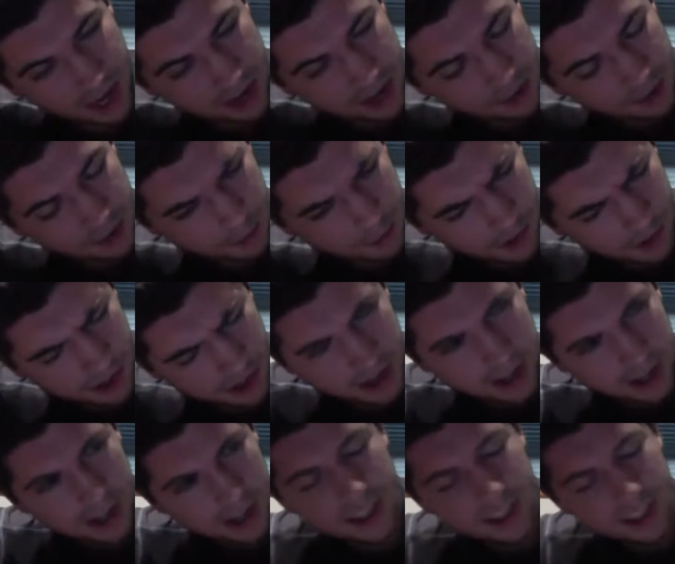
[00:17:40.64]

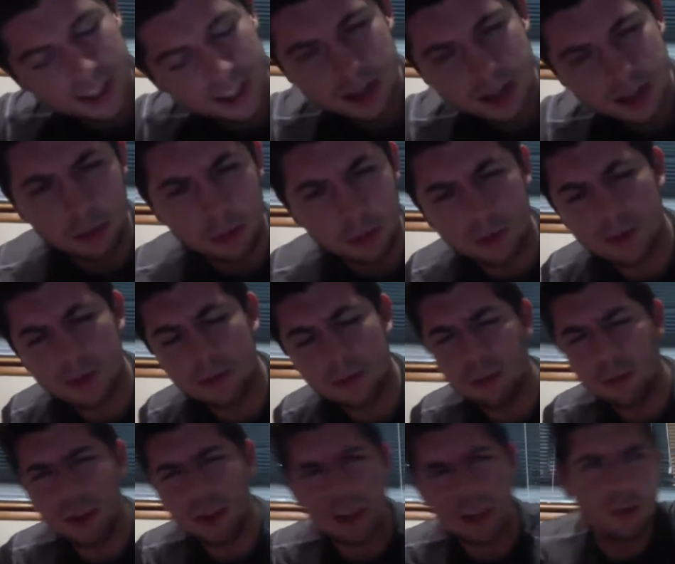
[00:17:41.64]
we're Bulls have
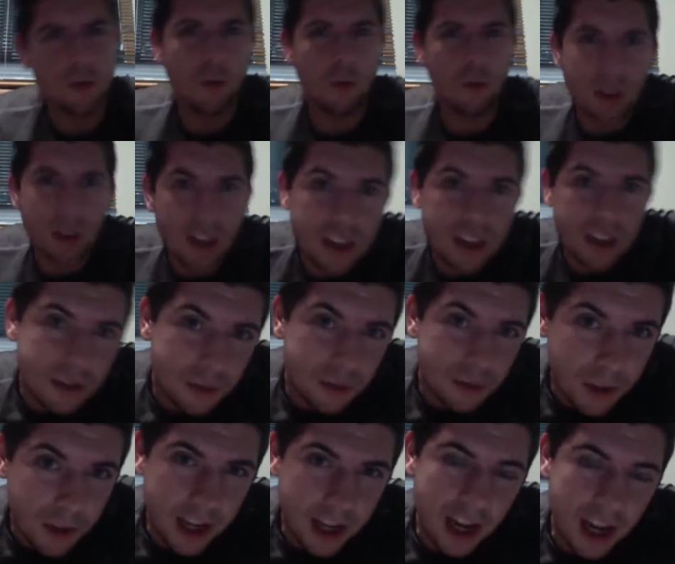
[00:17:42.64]
played
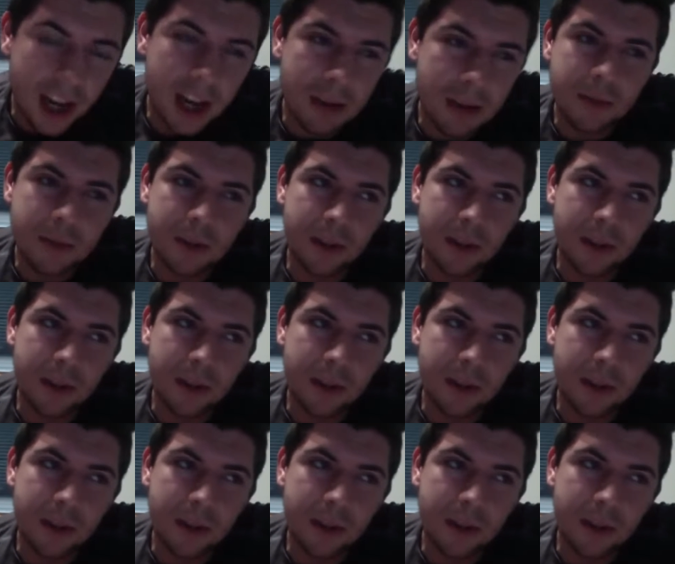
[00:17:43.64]
23 games.